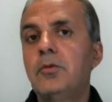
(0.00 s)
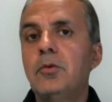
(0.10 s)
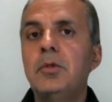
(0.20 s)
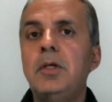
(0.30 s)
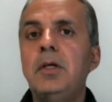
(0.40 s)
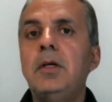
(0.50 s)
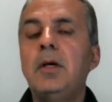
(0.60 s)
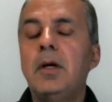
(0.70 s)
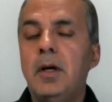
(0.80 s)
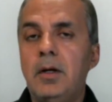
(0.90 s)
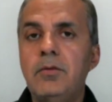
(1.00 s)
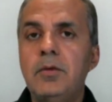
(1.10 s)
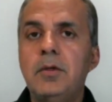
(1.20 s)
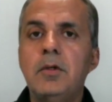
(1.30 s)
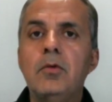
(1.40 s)
So the
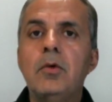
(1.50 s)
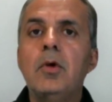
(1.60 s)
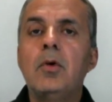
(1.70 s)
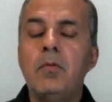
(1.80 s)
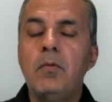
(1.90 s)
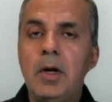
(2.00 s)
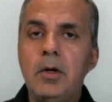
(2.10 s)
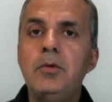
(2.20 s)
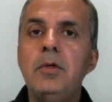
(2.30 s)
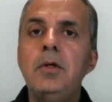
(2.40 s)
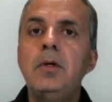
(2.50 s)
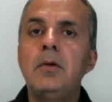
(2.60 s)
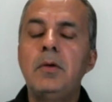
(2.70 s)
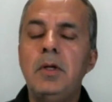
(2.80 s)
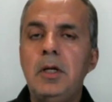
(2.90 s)
answer is YOG
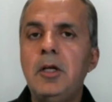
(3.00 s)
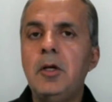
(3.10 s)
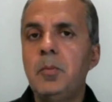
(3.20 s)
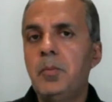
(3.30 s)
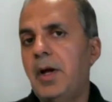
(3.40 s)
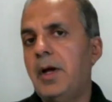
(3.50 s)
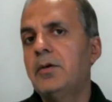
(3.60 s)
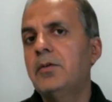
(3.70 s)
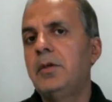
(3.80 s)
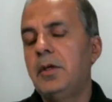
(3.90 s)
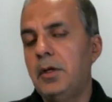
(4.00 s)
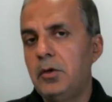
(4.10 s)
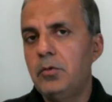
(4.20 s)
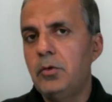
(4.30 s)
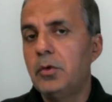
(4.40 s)
really impacts the
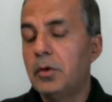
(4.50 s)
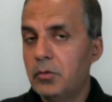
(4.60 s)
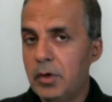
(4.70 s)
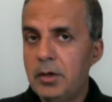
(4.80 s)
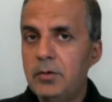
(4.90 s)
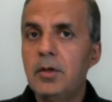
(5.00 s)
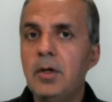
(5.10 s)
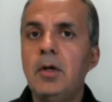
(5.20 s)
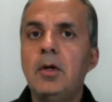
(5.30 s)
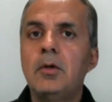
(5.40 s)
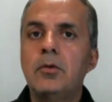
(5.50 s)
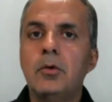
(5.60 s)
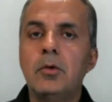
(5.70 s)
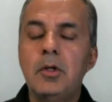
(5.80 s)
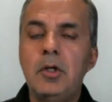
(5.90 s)
interview invites.
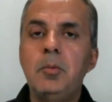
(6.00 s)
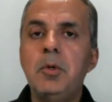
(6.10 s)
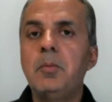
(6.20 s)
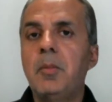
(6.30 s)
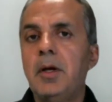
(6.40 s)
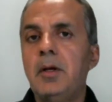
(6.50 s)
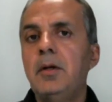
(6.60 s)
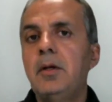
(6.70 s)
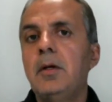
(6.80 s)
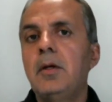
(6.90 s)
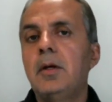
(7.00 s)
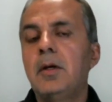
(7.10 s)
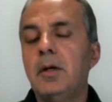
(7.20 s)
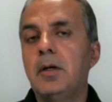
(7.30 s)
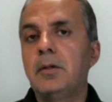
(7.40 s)
So keep in mind
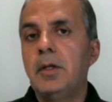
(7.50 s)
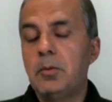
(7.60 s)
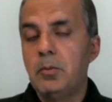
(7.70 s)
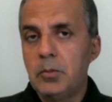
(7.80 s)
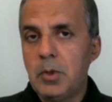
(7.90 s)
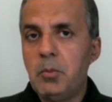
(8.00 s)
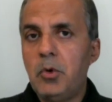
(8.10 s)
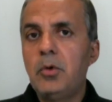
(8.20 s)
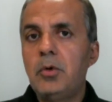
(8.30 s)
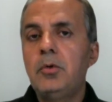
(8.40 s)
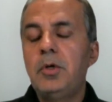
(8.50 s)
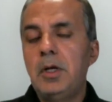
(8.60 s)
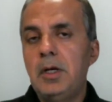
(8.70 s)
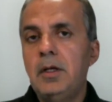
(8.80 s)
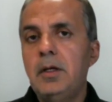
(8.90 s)
that the more you
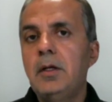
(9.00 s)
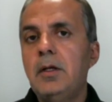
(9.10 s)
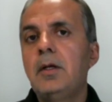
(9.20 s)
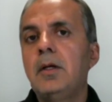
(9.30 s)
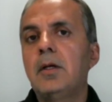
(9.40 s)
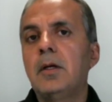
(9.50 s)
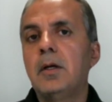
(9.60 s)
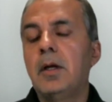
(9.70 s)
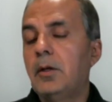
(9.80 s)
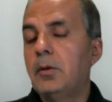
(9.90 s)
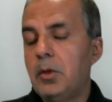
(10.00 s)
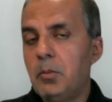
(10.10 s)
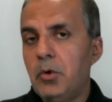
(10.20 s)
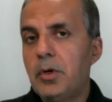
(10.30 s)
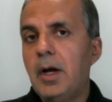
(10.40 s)
delay and the
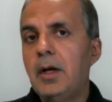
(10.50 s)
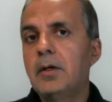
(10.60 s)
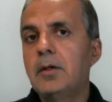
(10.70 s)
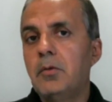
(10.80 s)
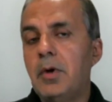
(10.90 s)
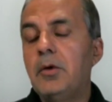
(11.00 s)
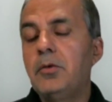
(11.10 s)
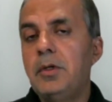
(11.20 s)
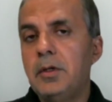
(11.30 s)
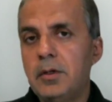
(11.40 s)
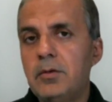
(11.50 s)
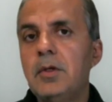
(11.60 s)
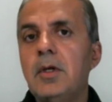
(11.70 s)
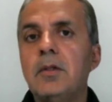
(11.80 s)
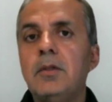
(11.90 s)
more higher the YOG
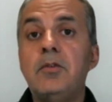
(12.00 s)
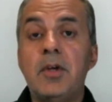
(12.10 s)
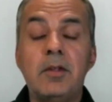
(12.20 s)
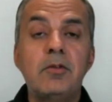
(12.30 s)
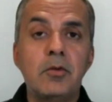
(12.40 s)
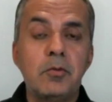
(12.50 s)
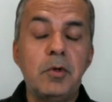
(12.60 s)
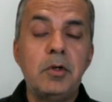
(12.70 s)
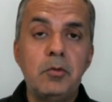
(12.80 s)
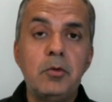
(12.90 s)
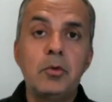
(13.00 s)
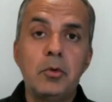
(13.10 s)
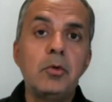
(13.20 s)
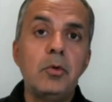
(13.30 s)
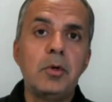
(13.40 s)
is, the chances of interview
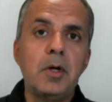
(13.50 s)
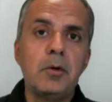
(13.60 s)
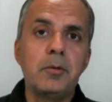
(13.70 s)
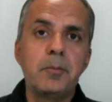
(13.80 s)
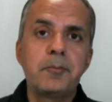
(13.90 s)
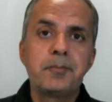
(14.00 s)
could go down.